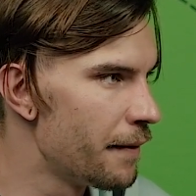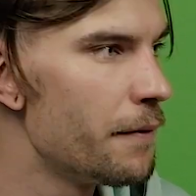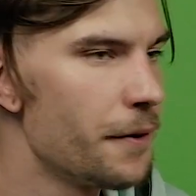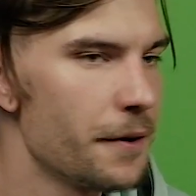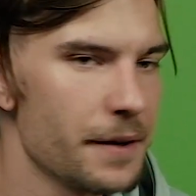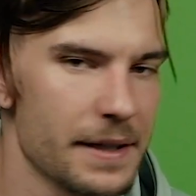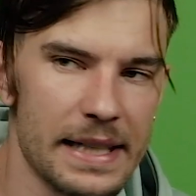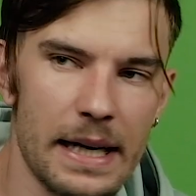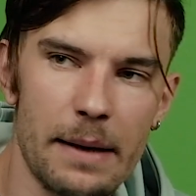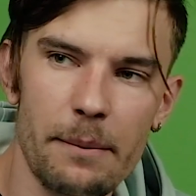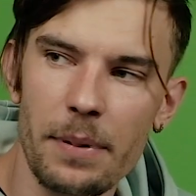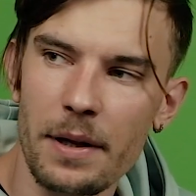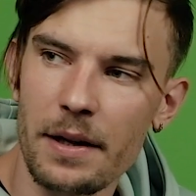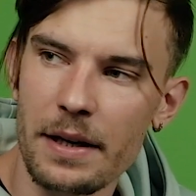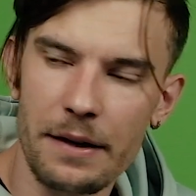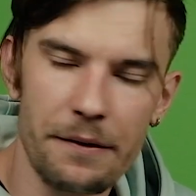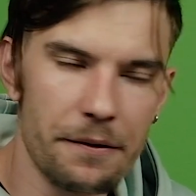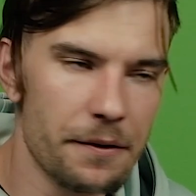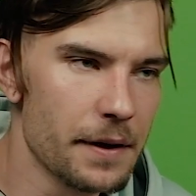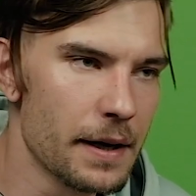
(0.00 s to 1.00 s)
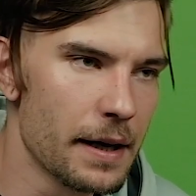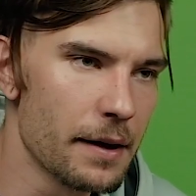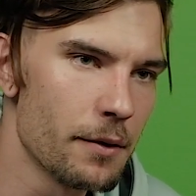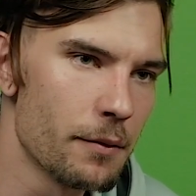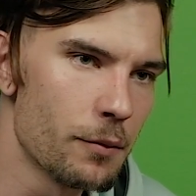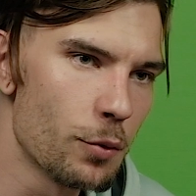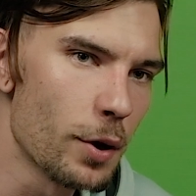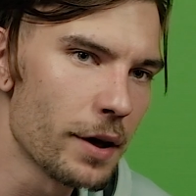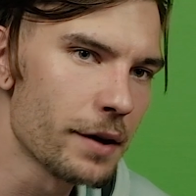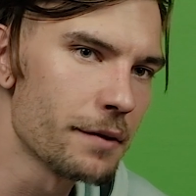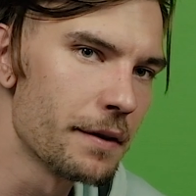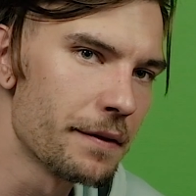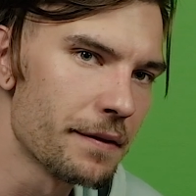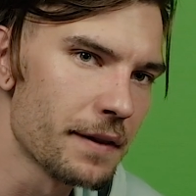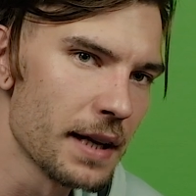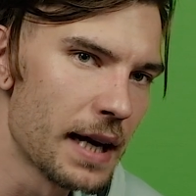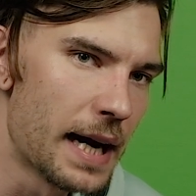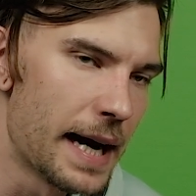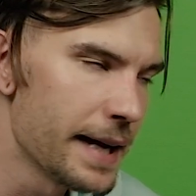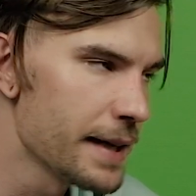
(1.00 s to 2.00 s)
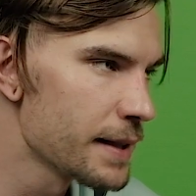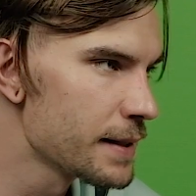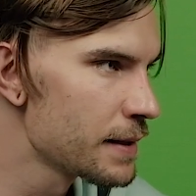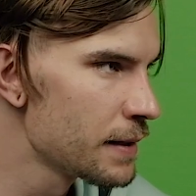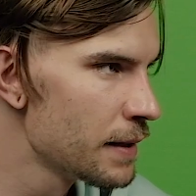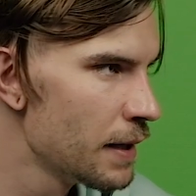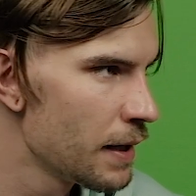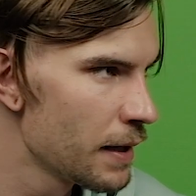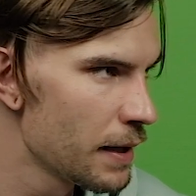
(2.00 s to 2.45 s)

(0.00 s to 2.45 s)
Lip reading: For example, if you work with clients,